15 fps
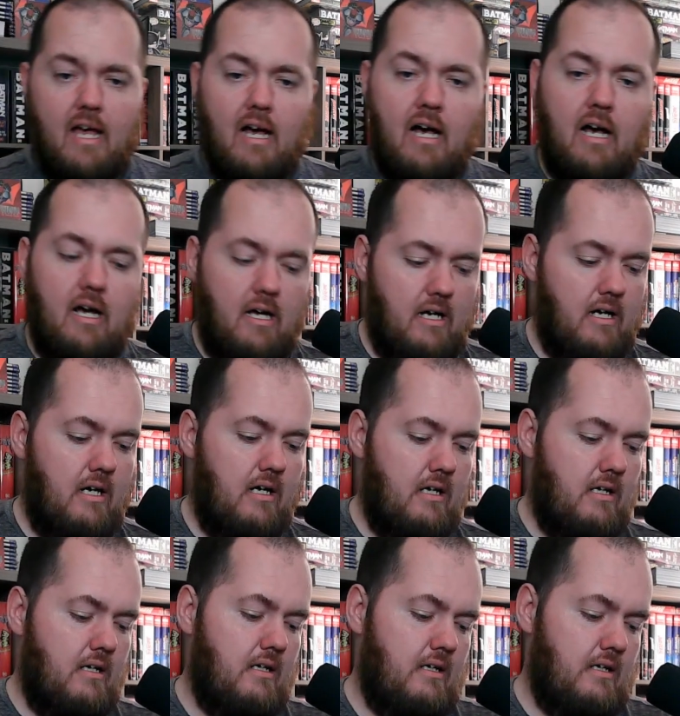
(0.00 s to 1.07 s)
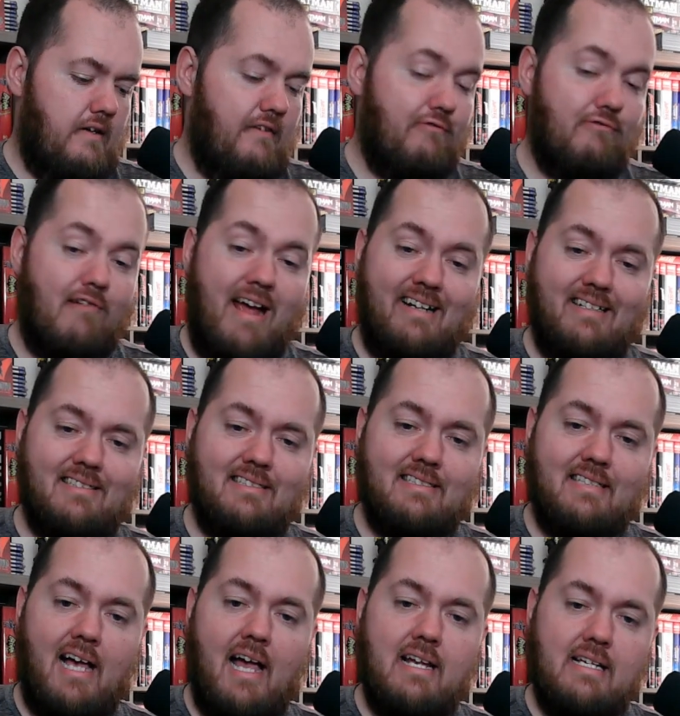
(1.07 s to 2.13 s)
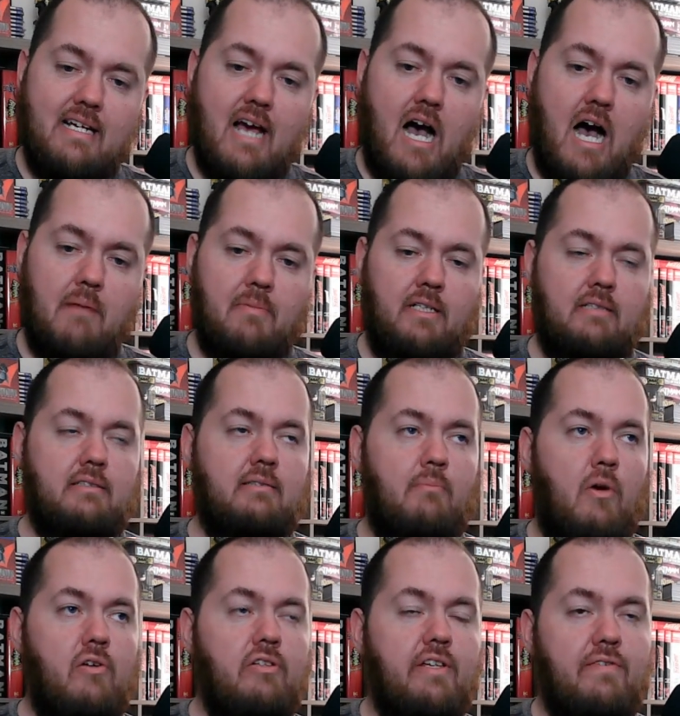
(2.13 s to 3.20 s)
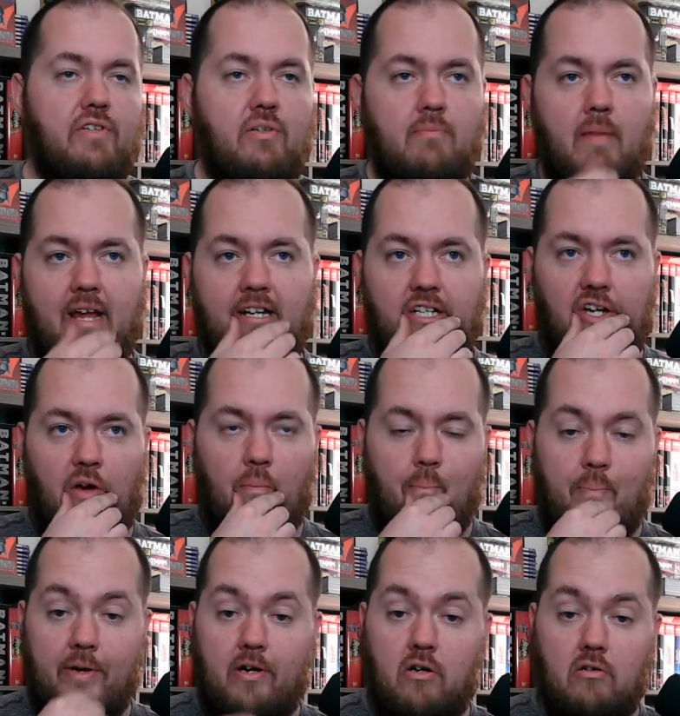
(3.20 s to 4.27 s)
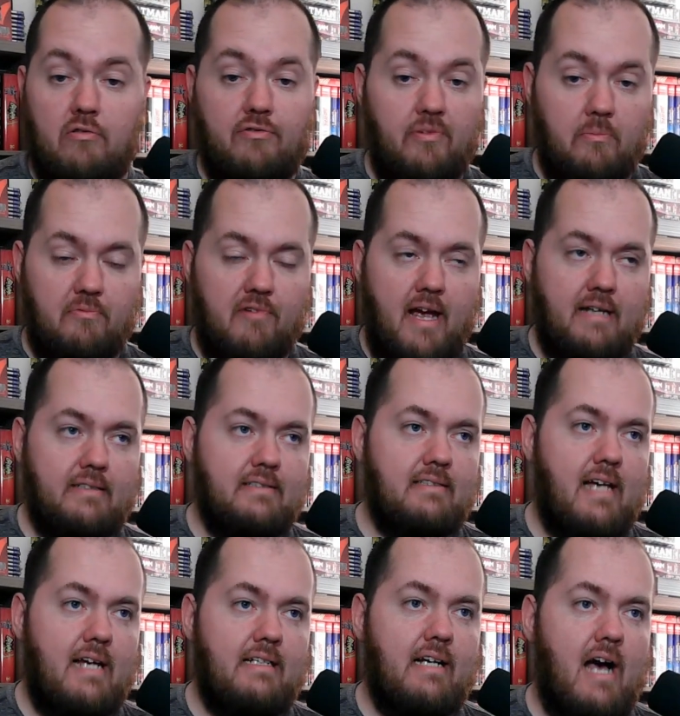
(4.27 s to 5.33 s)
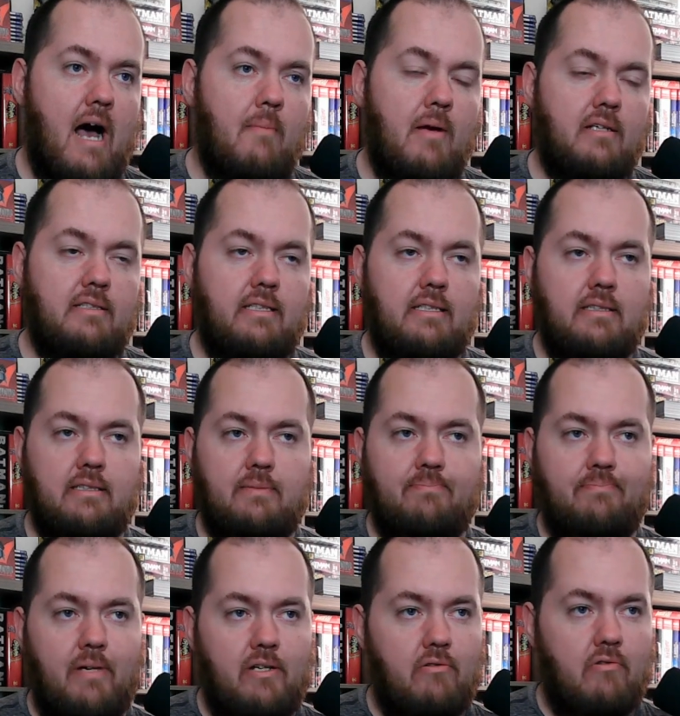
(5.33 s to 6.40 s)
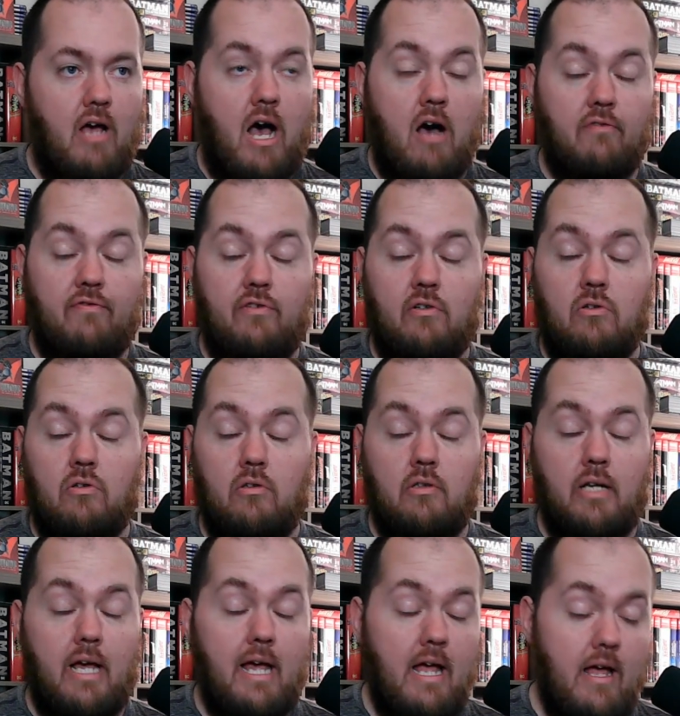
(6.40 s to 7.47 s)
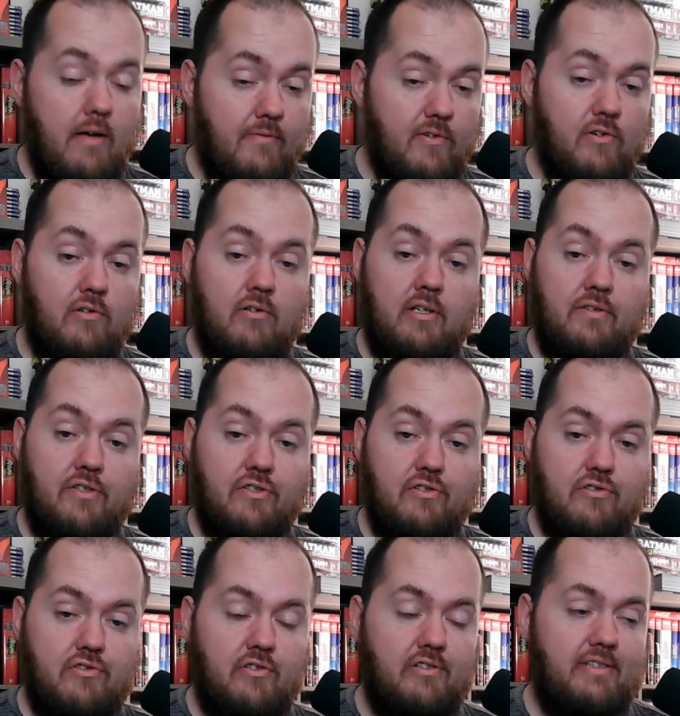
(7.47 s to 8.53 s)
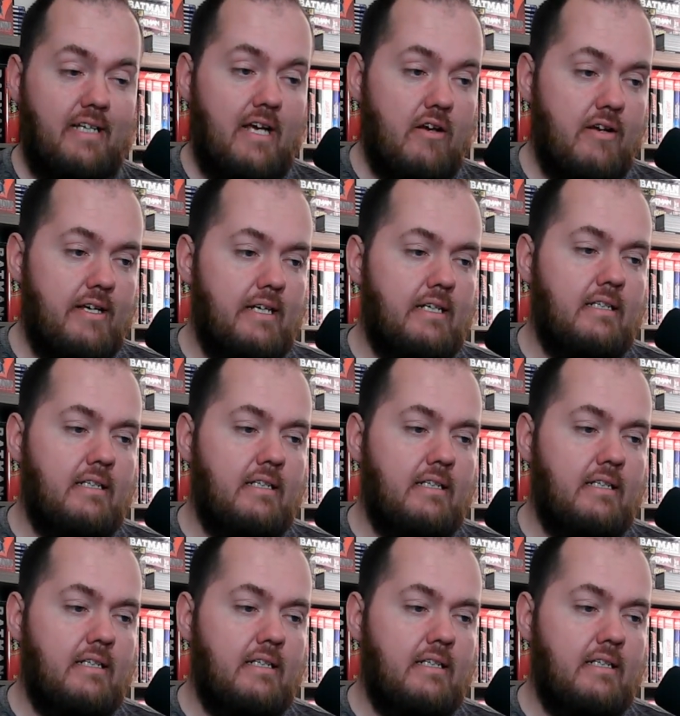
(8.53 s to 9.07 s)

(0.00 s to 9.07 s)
Uh, Frankenstein Comics. Most of you may know Bill from Frankenstein Comics. He's been around forever in the New Jersey area.